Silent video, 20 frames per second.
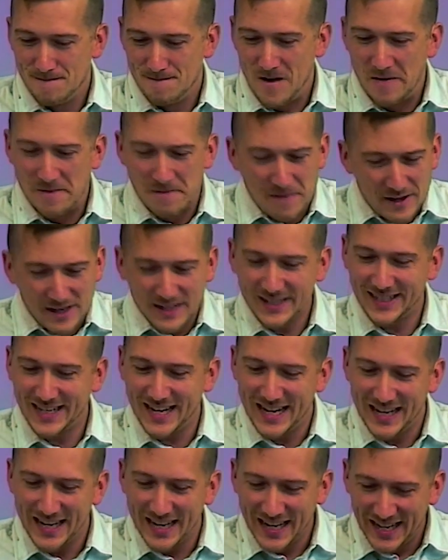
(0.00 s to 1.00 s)
Verse
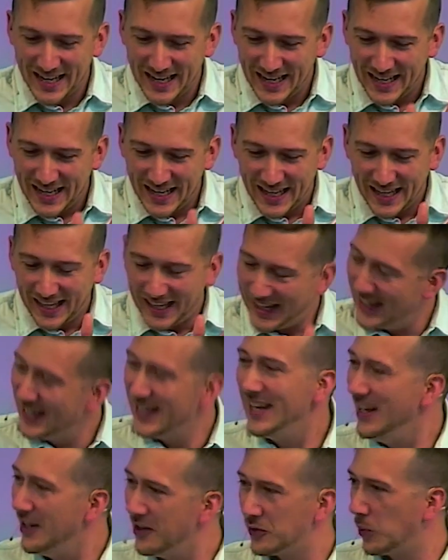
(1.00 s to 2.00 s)
8
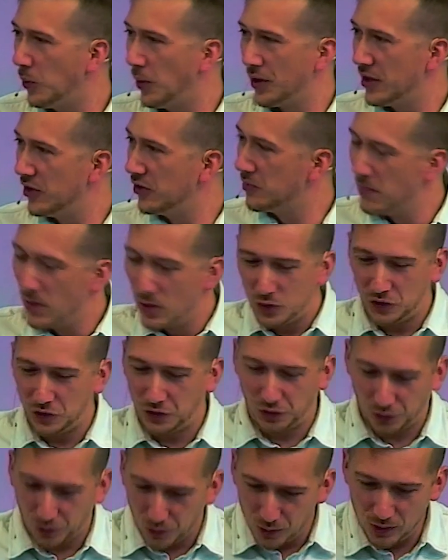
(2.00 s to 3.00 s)
He is what is most
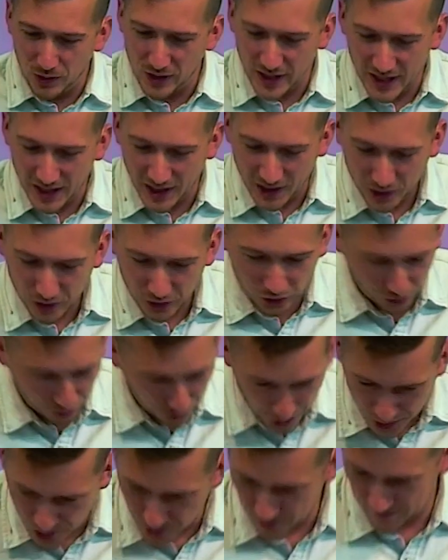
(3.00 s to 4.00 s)
truly
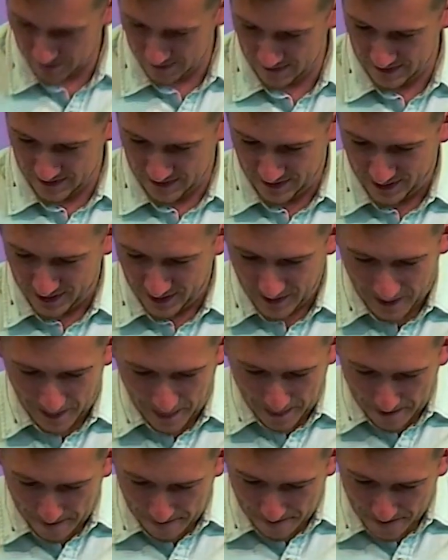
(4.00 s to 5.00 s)
true.
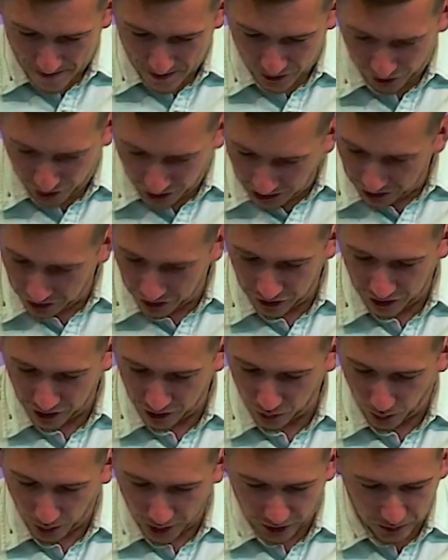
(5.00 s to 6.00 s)
Jesus
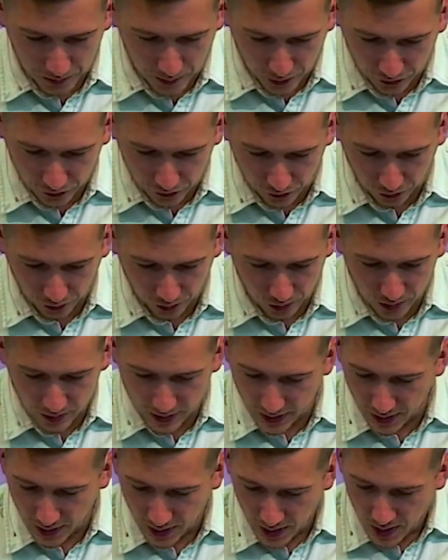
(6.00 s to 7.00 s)
is what is most
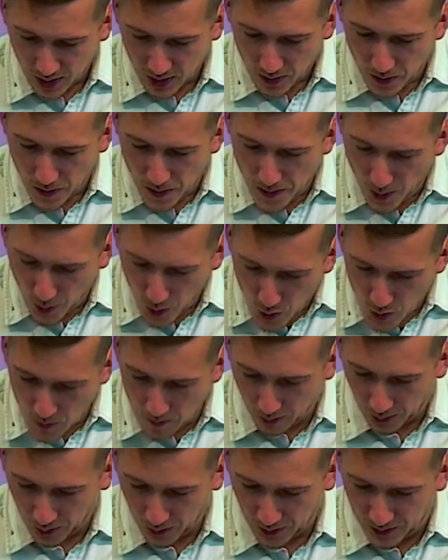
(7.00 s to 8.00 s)
truly
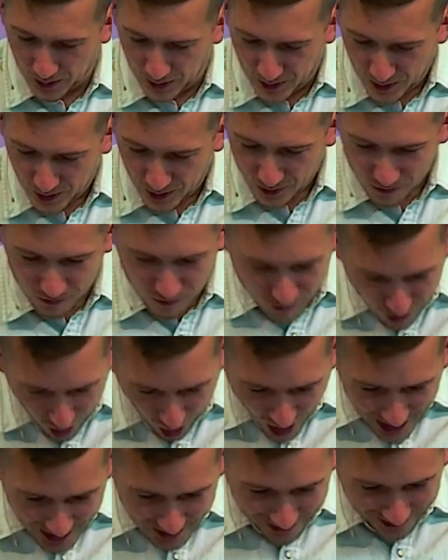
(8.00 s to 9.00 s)
noble,
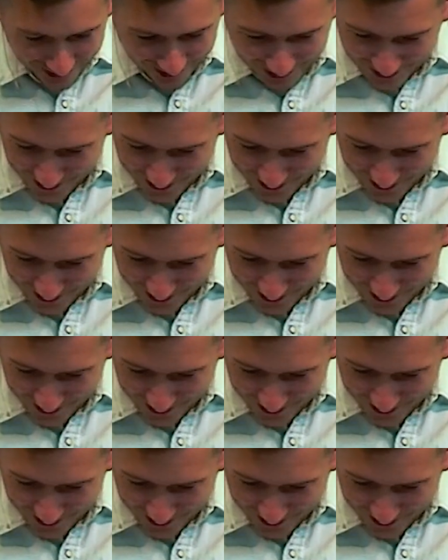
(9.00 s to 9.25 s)
right,